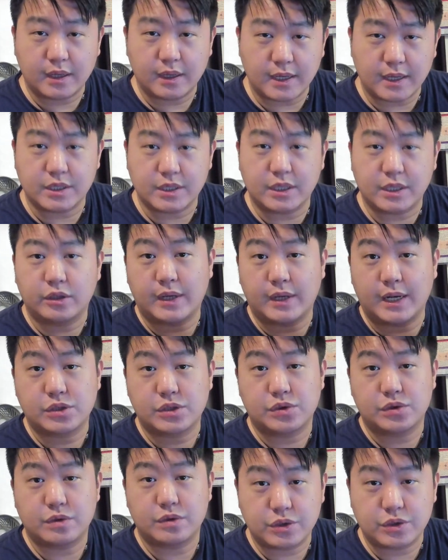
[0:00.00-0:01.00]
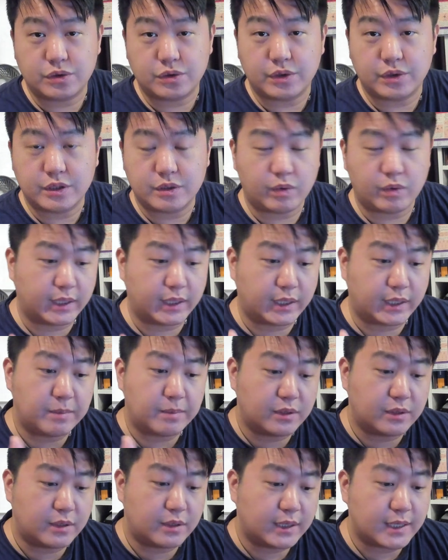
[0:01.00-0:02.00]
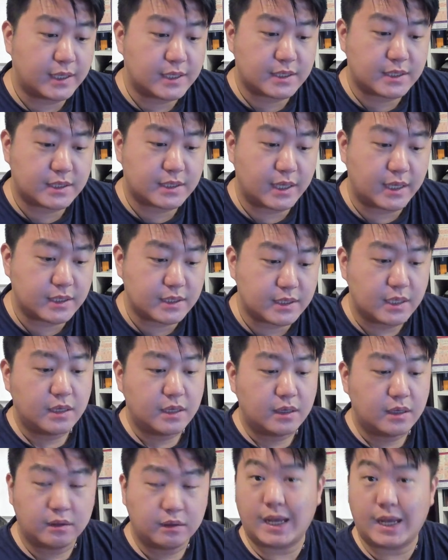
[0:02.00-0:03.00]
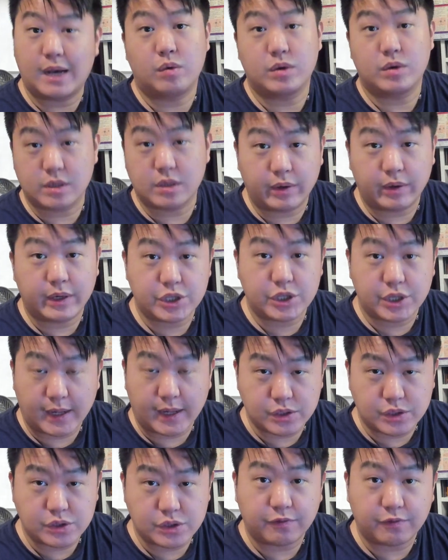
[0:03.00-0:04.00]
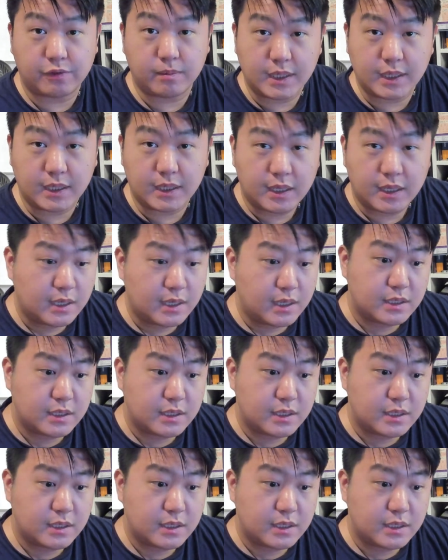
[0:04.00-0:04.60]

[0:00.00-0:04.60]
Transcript: as an international student, when I came to the United States, that was a great challenge for me.